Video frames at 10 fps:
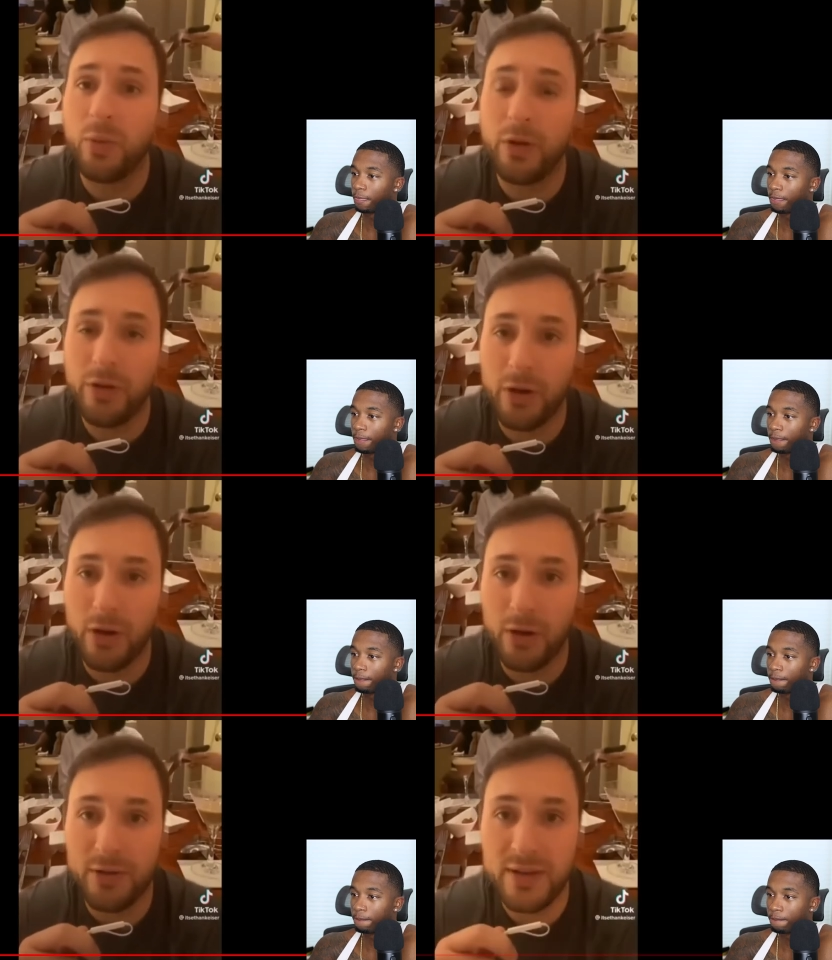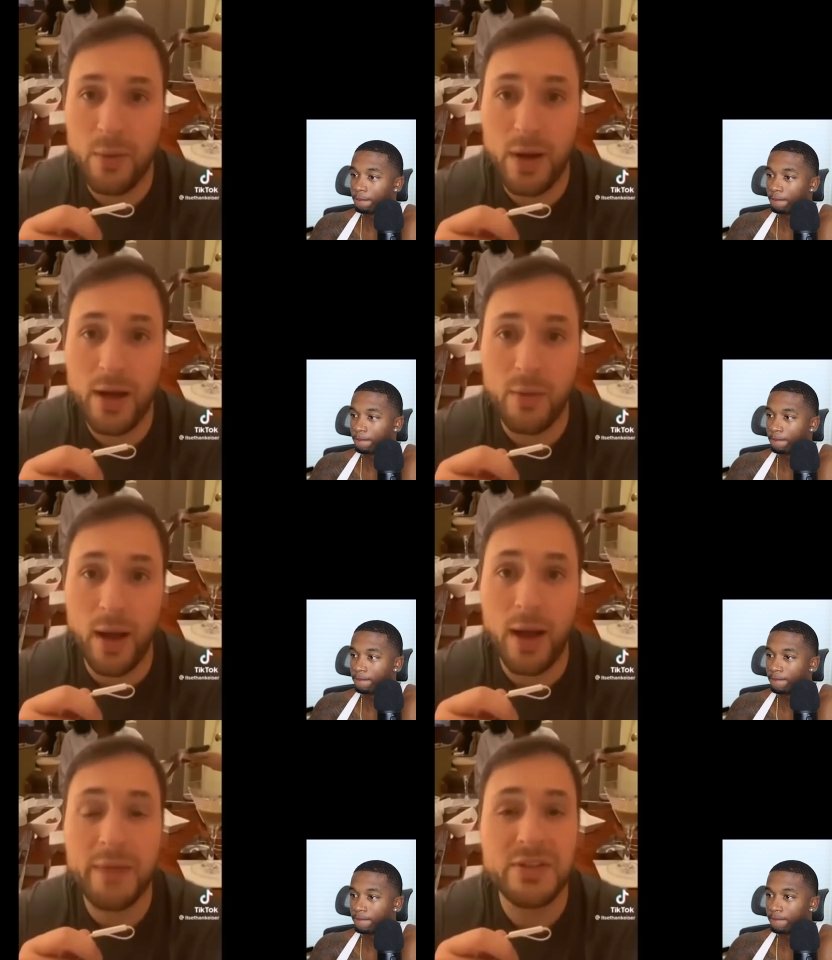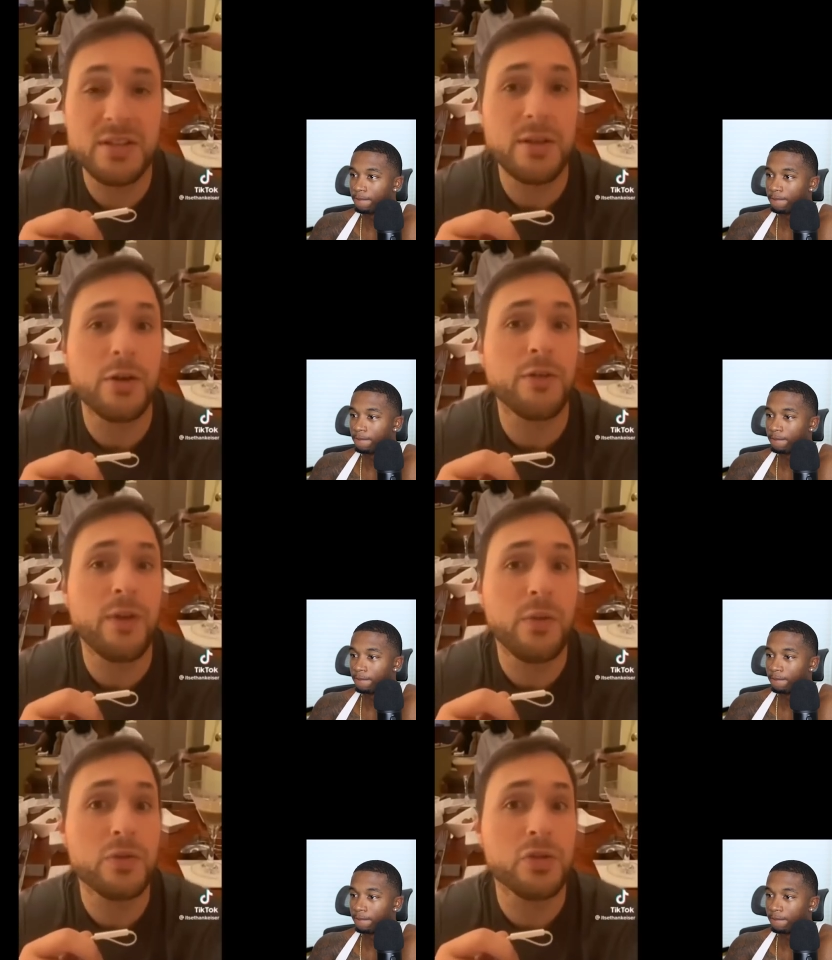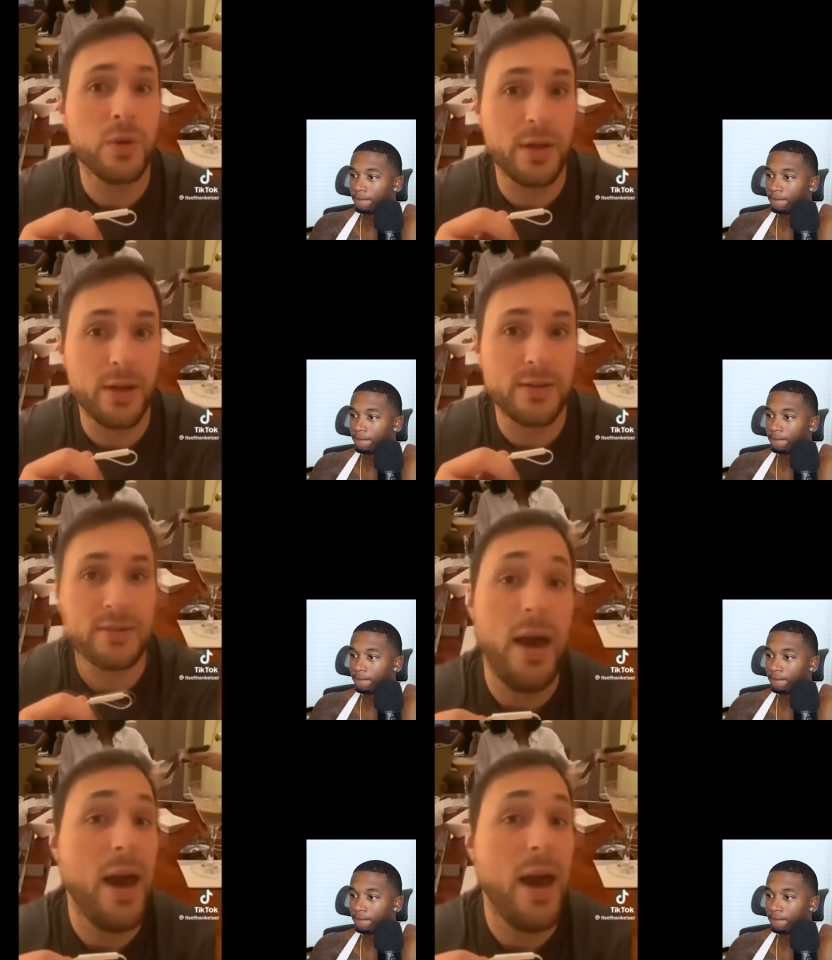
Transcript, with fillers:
Speaker 1: with one of the girls, and when I arrived, she said her friend was joining us.